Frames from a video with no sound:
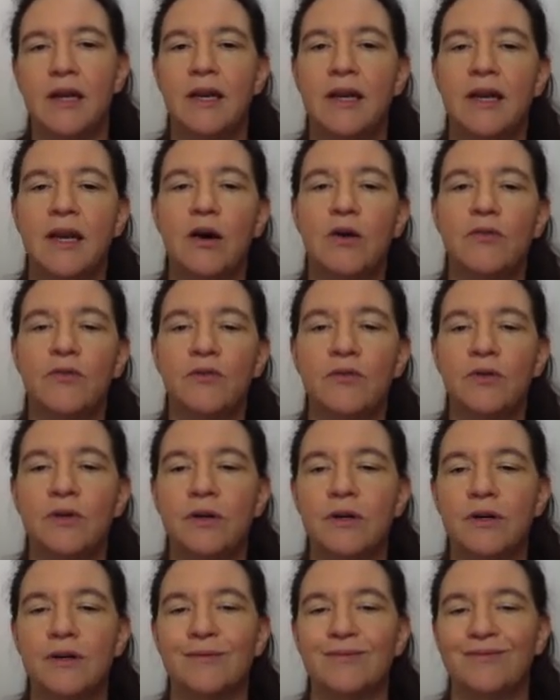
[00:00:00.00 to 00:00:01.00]
Now
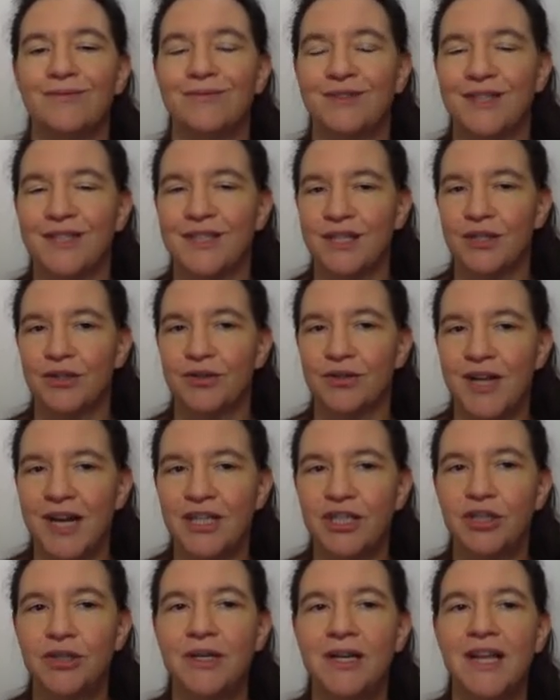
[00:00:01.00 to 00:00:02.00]
for this
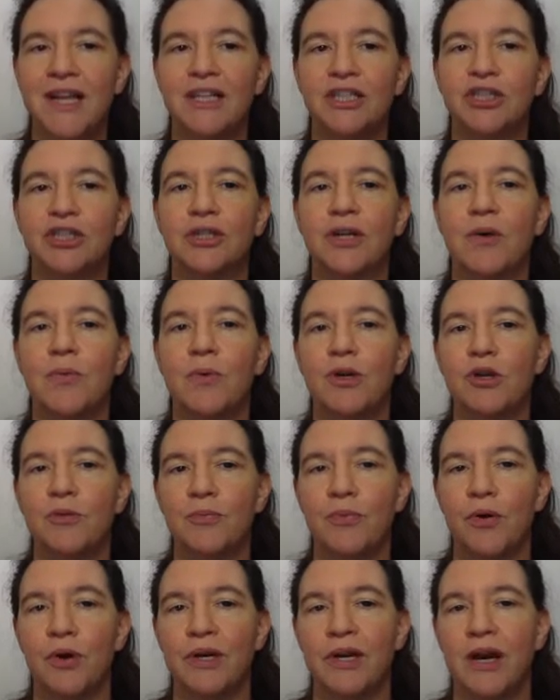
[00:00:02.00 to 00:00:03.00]
introductory lecture, I want to
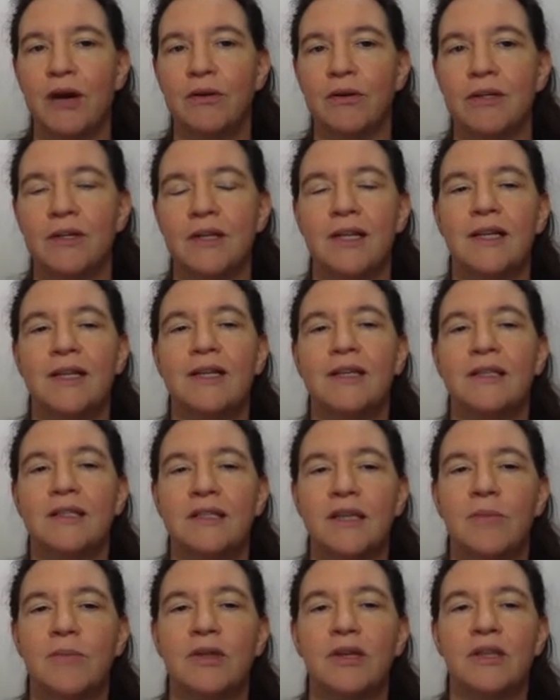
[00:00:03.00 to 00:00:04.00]
point out
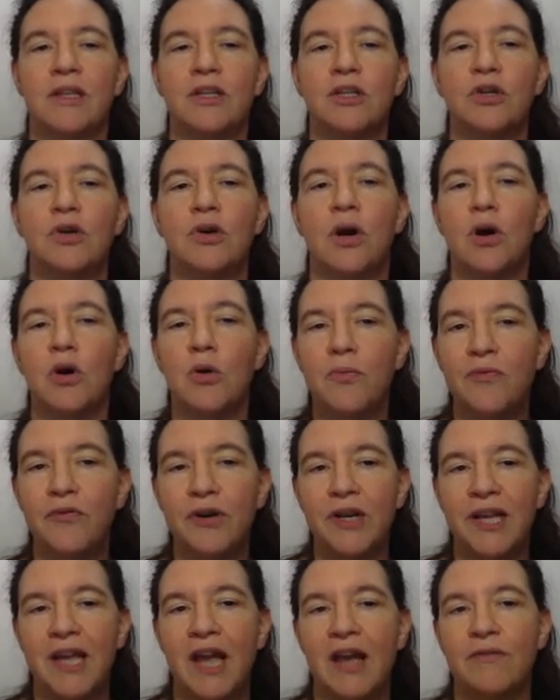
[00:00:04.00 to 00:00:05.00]
something that you
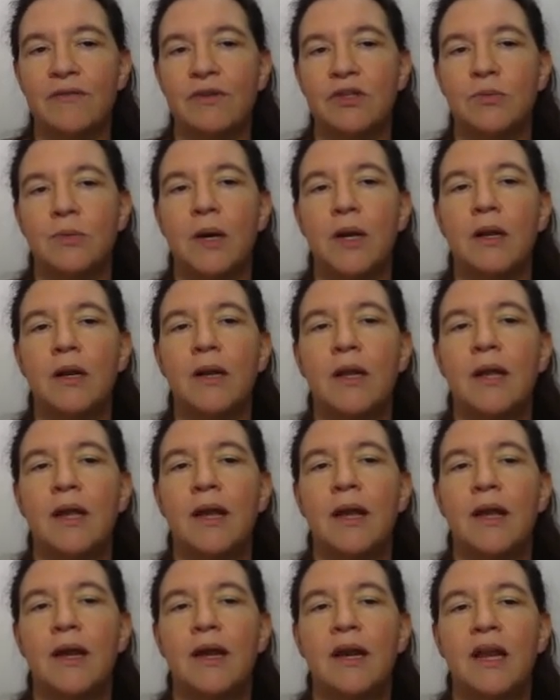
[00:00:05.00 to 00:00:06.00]
hopefully have as well.
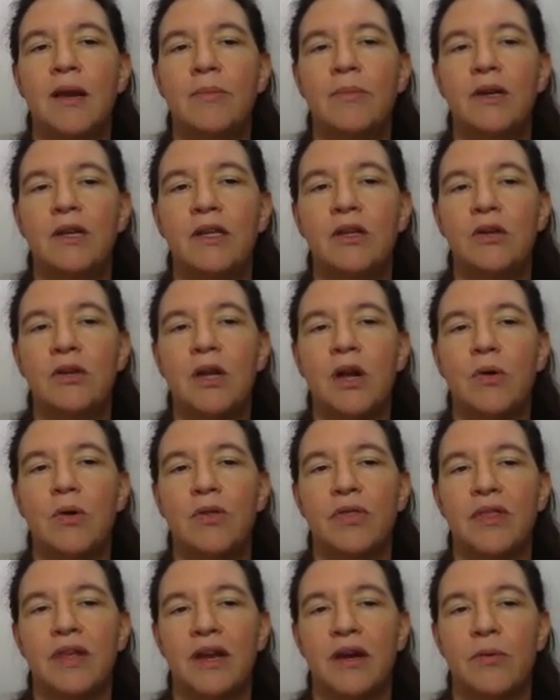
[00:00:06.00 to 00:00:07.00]
Namely, you go
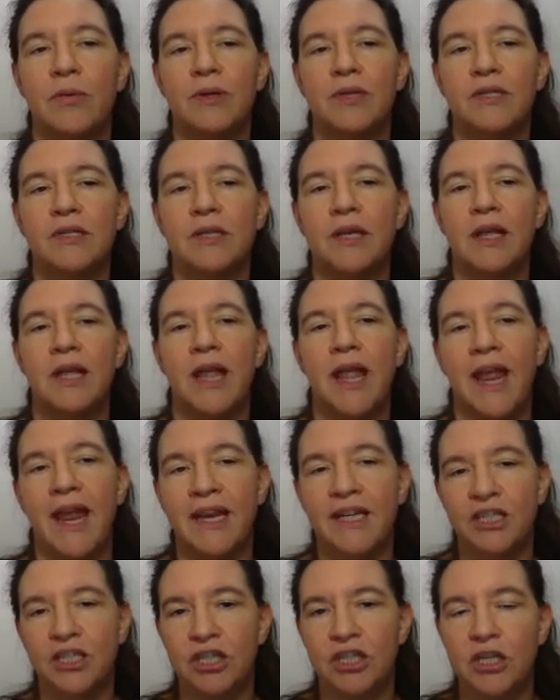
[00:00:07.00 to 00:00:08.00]
in there with
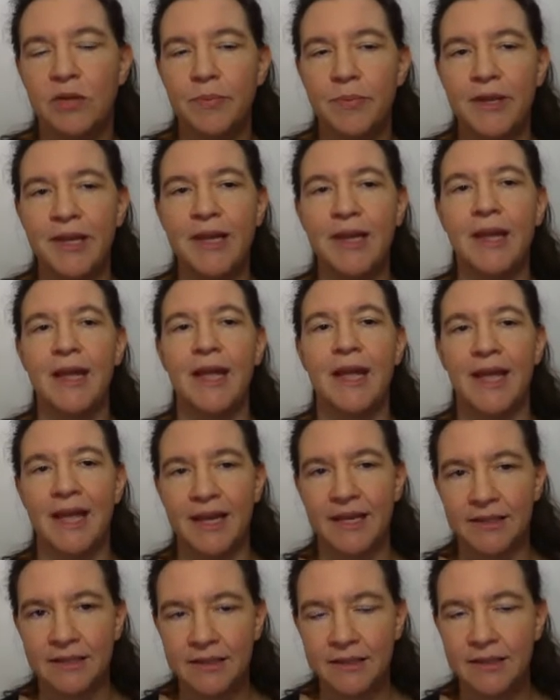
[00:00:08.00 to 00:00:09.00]

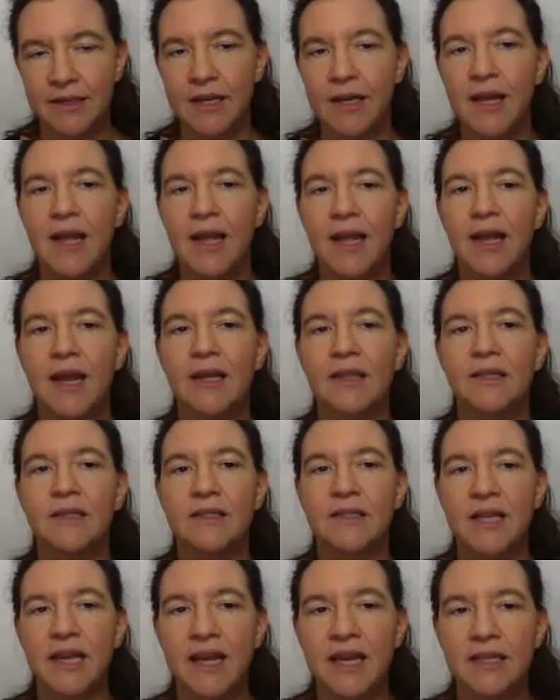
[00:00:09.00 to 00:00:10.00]
HTTPS, and
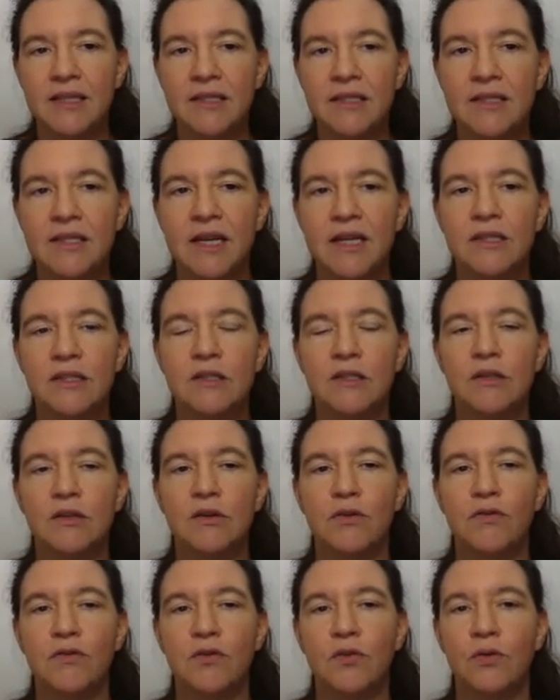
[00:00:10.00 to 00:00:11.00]
this S stands
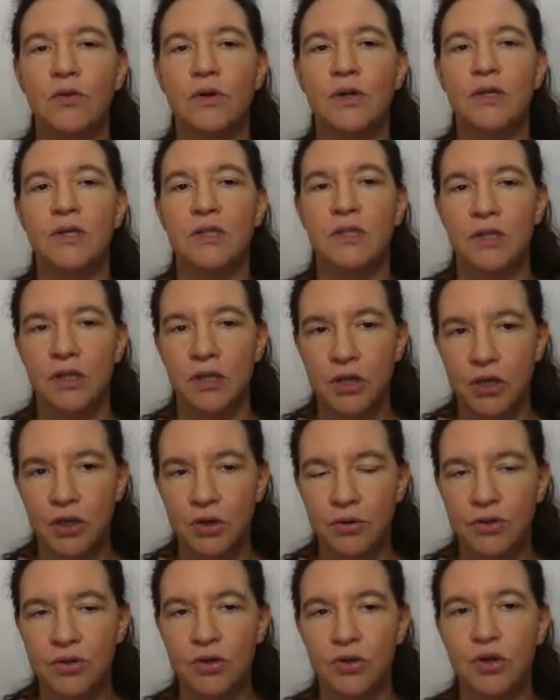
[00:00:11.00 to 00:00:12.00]
for
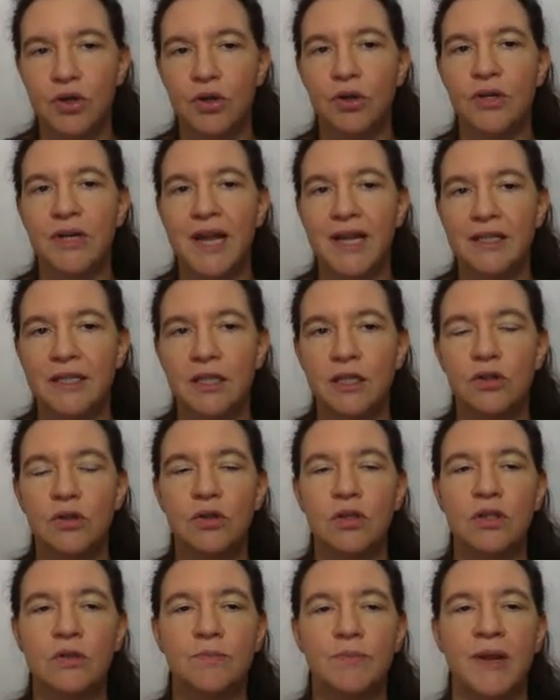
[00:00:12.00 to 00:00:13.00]
secure. So you're connecting to
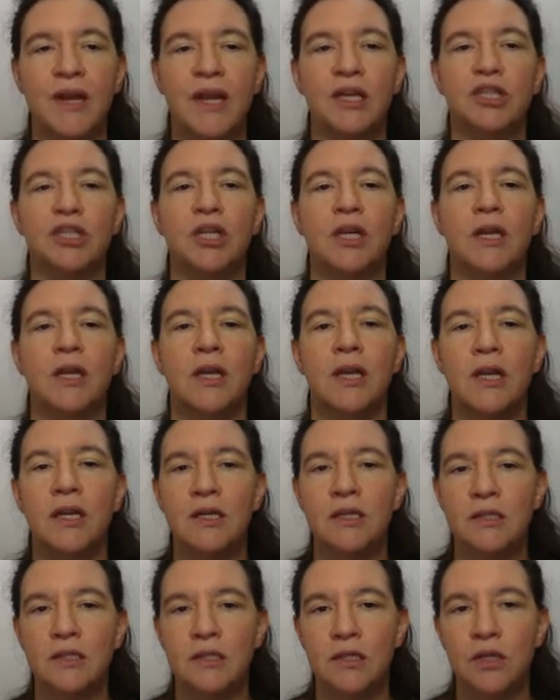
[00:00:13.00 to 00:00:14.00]
this page in
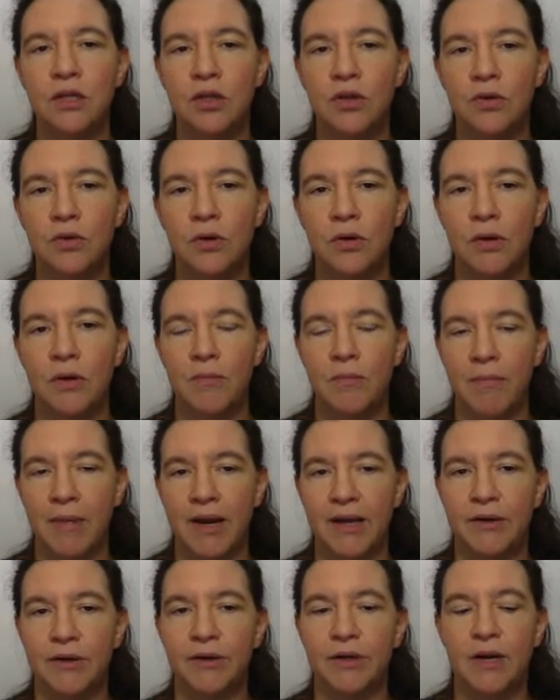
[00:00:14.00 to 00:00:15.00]
a secure
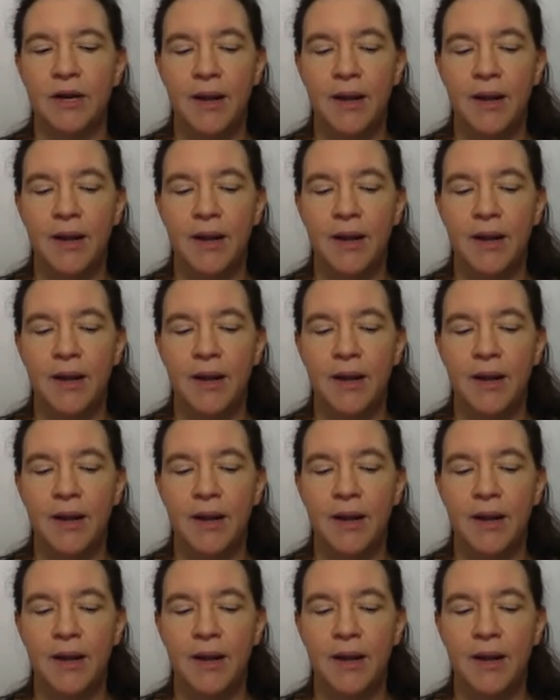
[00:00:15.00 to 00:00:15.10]
manner.